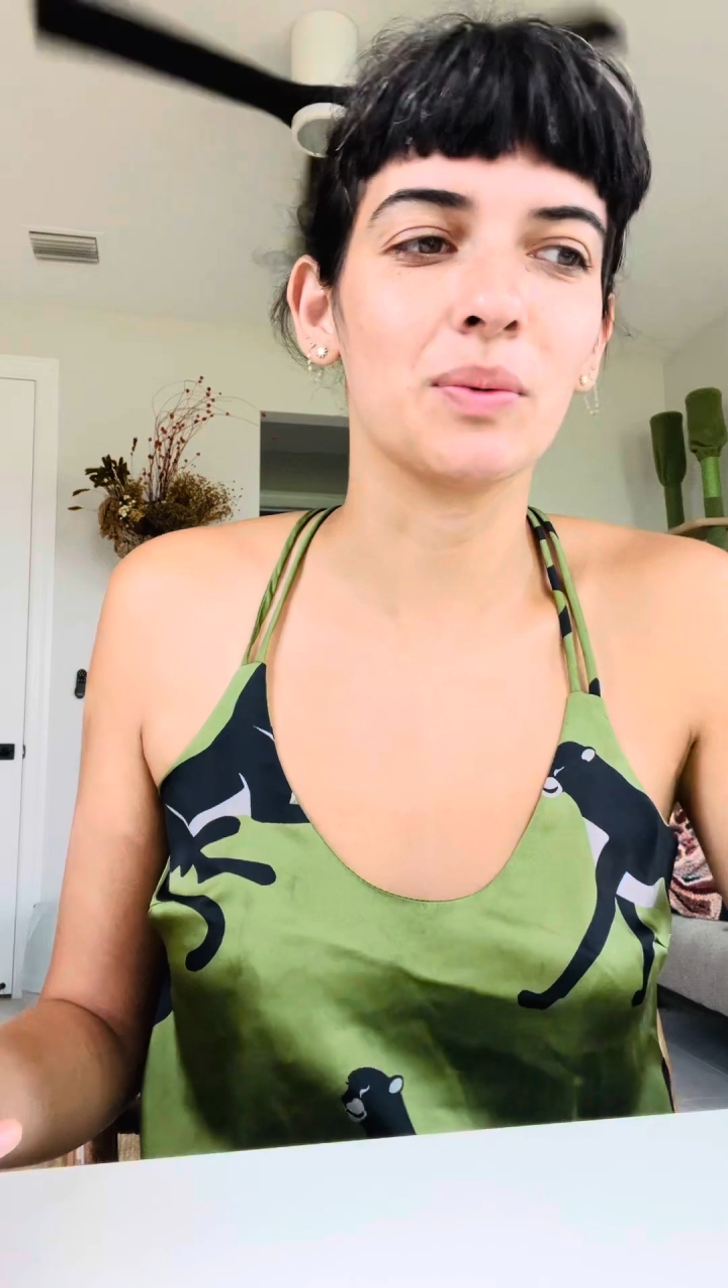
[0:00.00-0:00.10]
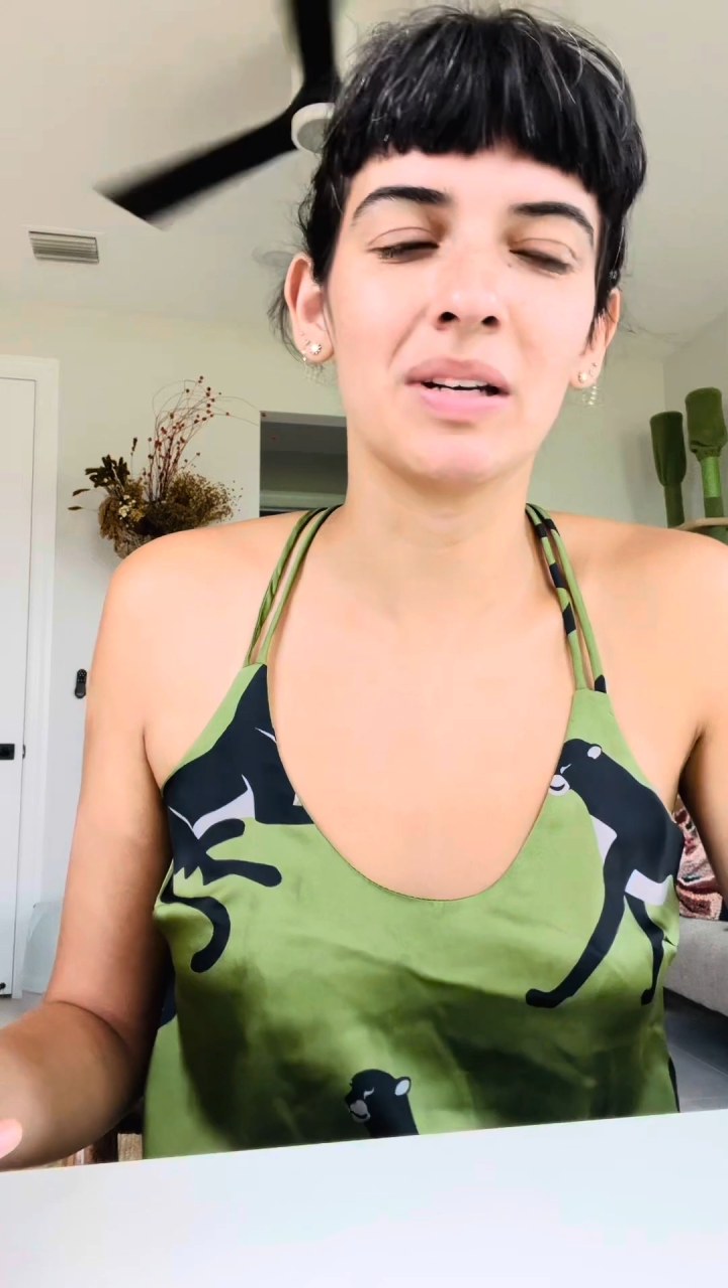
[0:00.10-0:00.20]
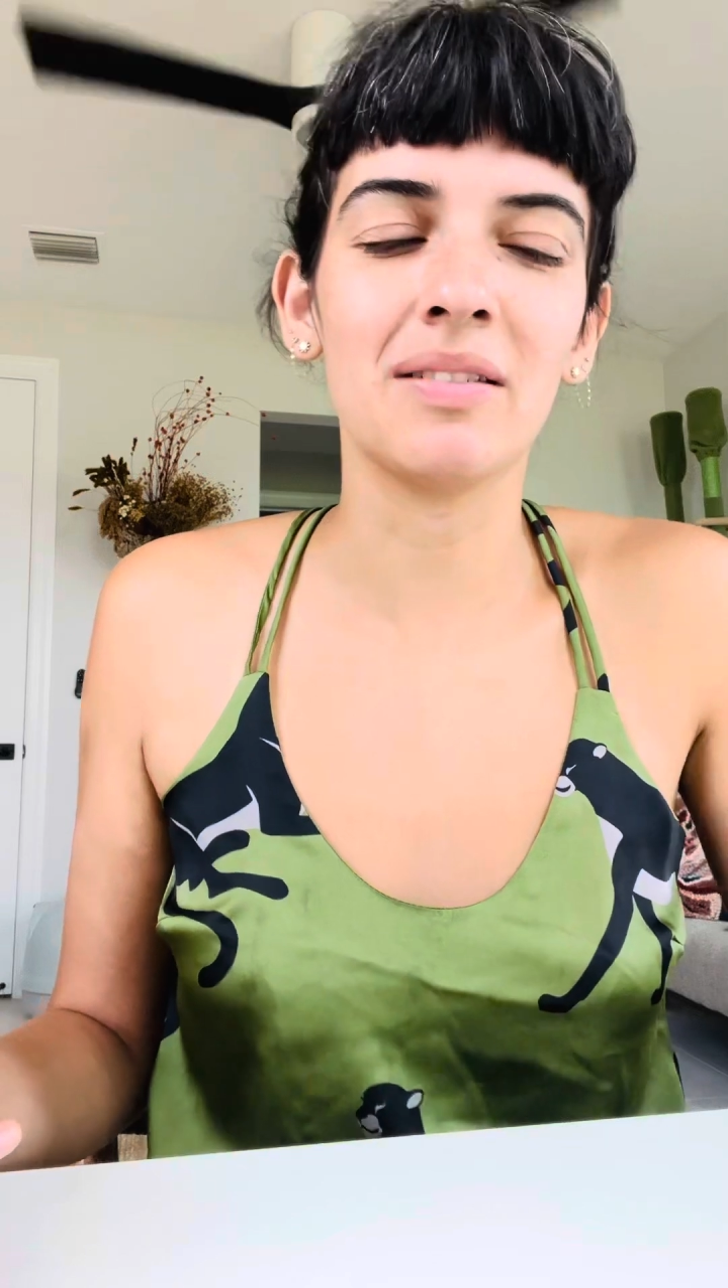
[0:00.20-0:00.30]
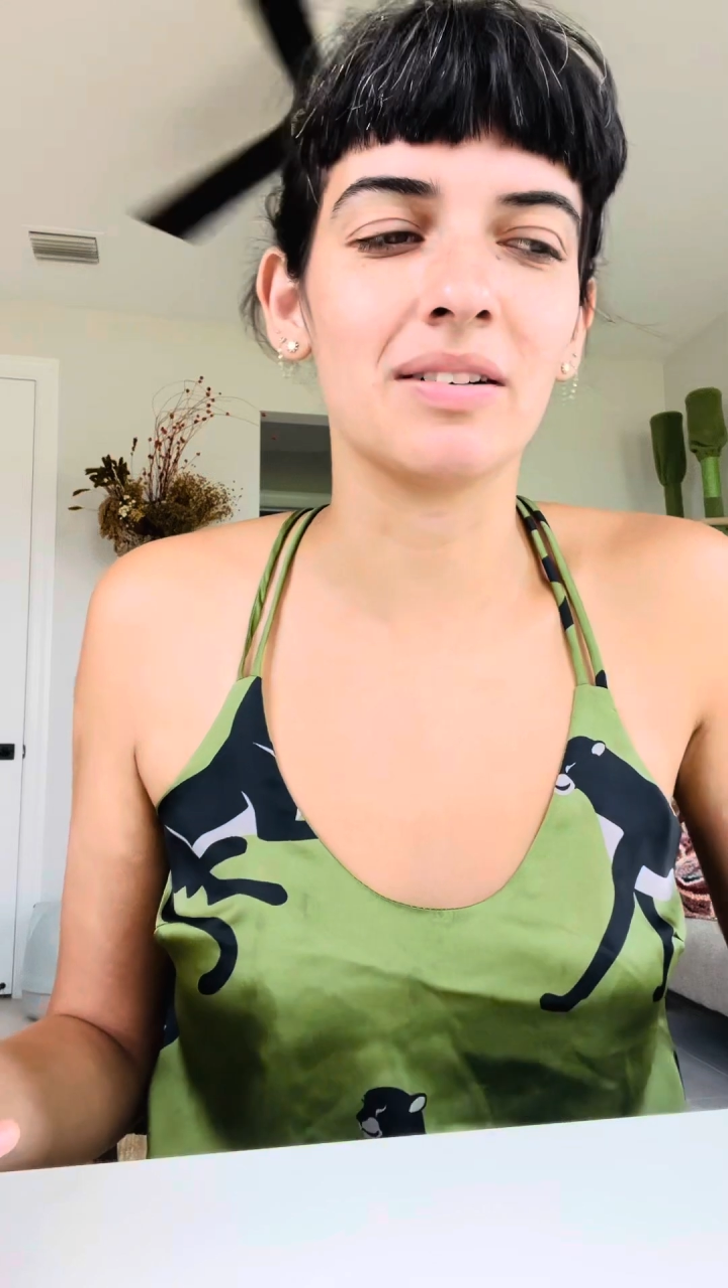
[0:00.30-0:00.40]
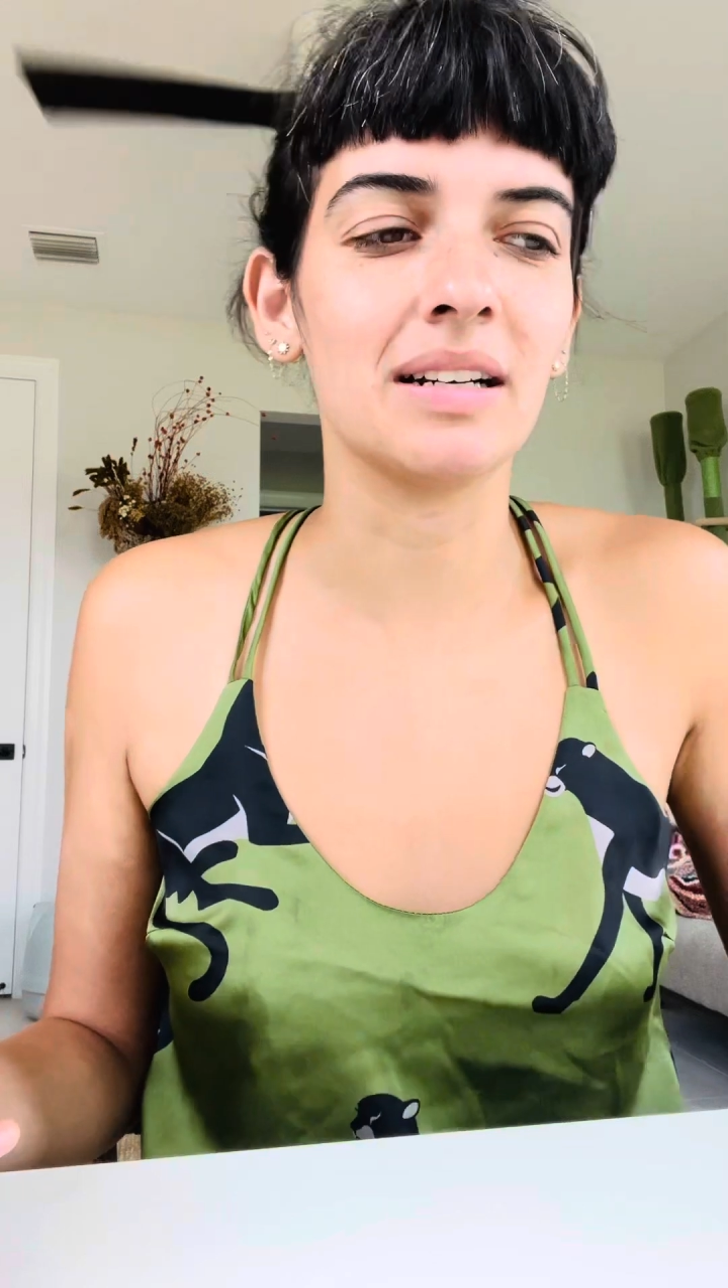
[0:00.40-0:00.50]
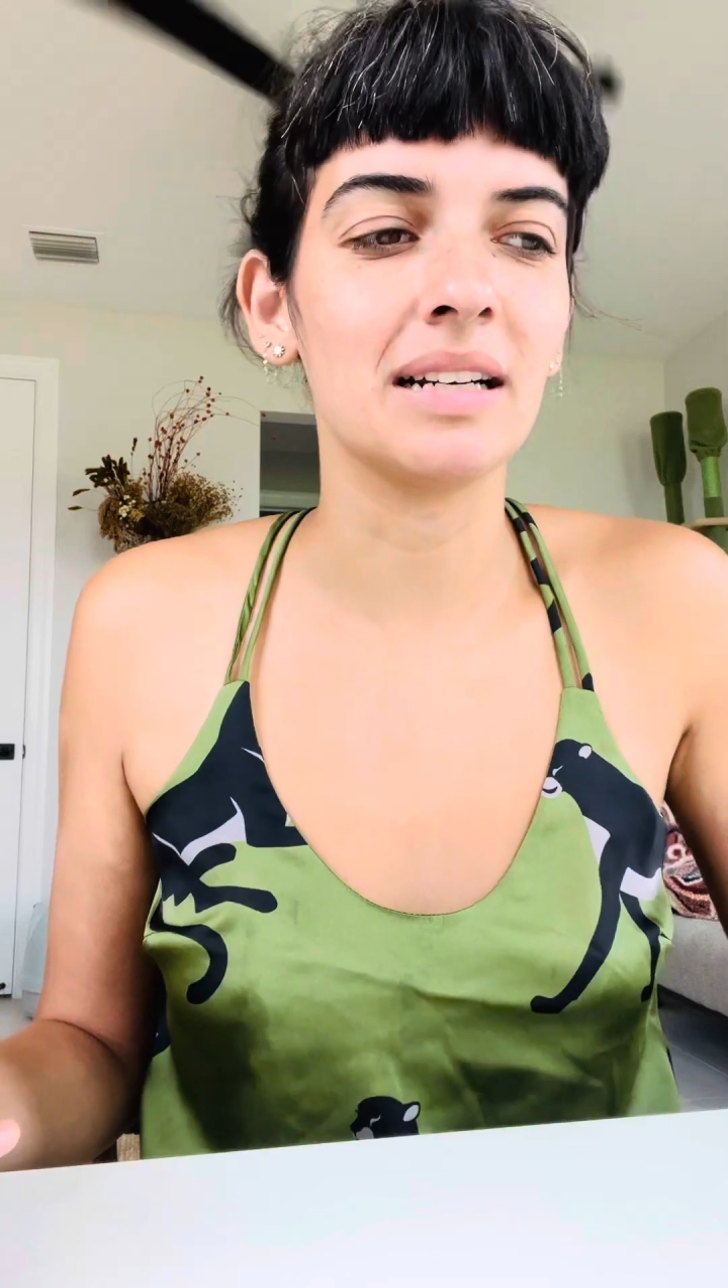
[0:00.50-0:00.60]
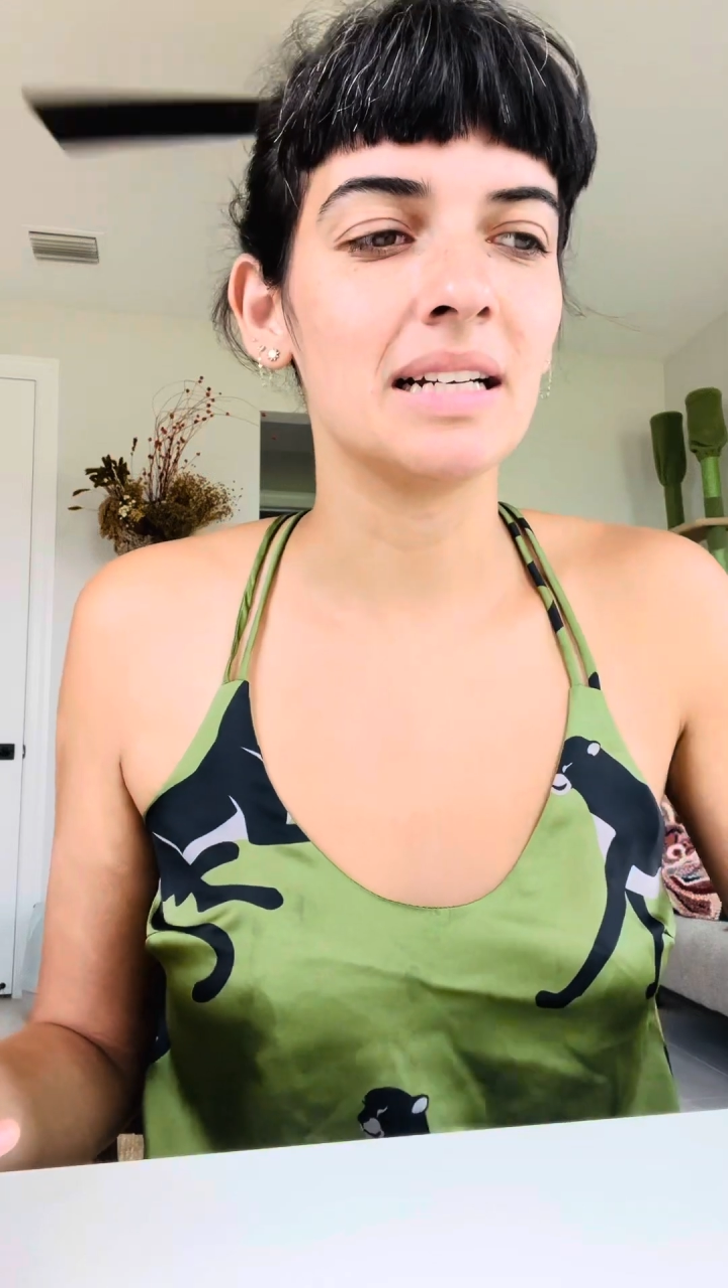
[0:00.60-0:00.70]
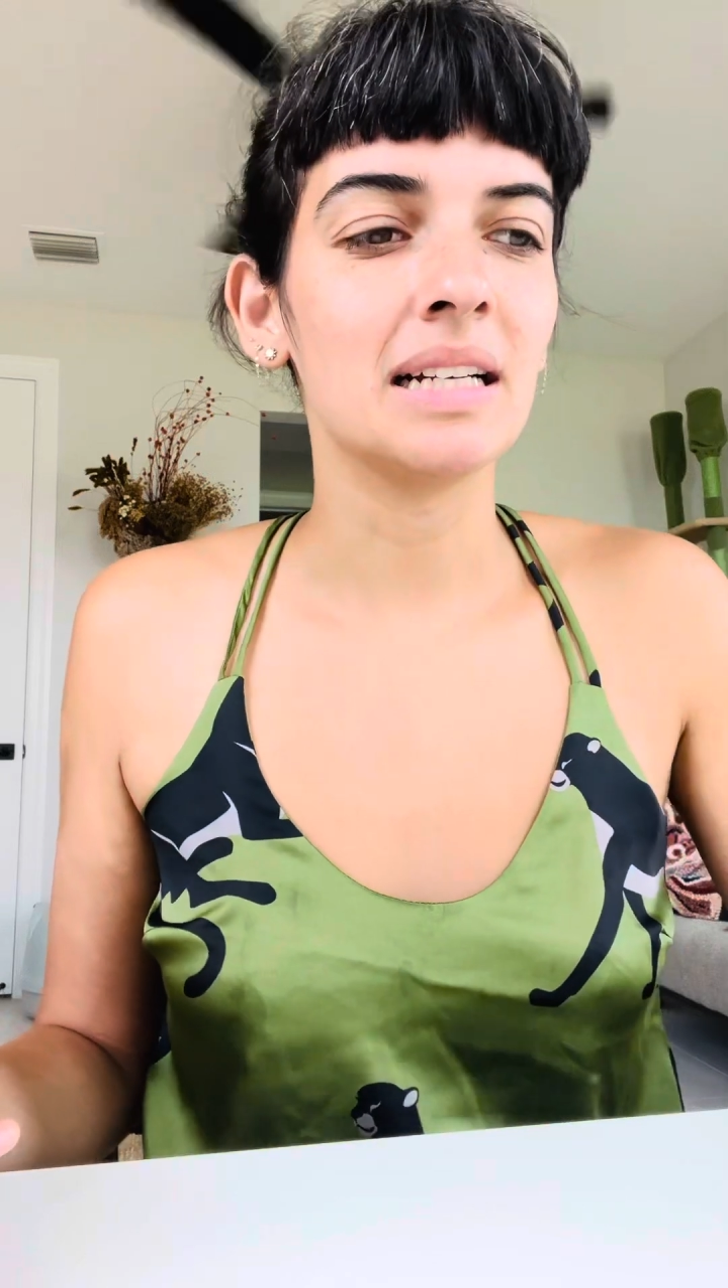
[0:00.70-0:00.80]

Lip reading: whatever.